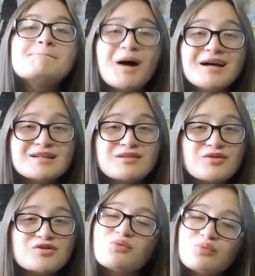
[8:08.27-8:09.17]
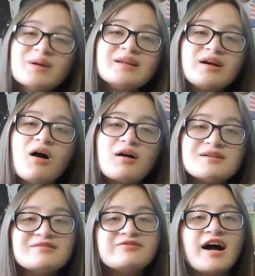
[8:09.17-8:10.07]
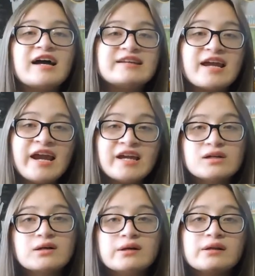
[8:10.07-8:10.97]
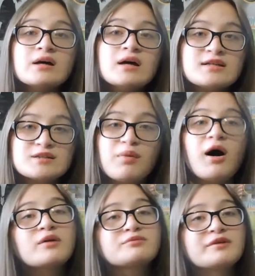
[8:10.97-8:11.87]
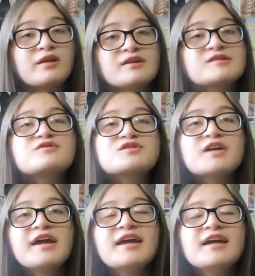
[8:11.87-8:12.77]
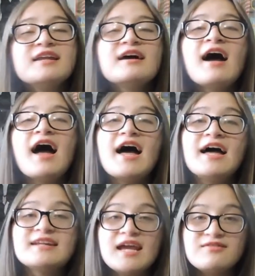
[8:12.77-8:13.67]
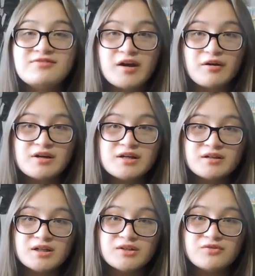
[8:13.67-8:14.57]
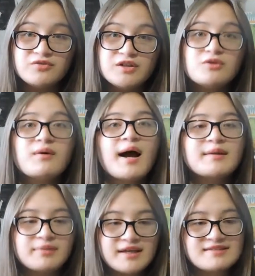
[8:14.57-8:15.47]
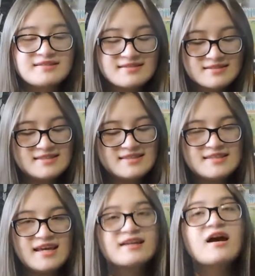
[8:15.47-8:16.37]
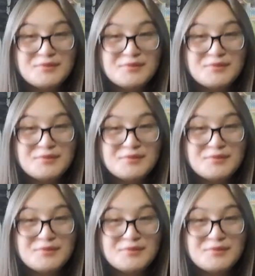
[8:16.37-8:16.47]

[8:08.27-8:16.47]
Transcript: But it's also really hard to find a good spot with lots of shade and a very good view and places to sit.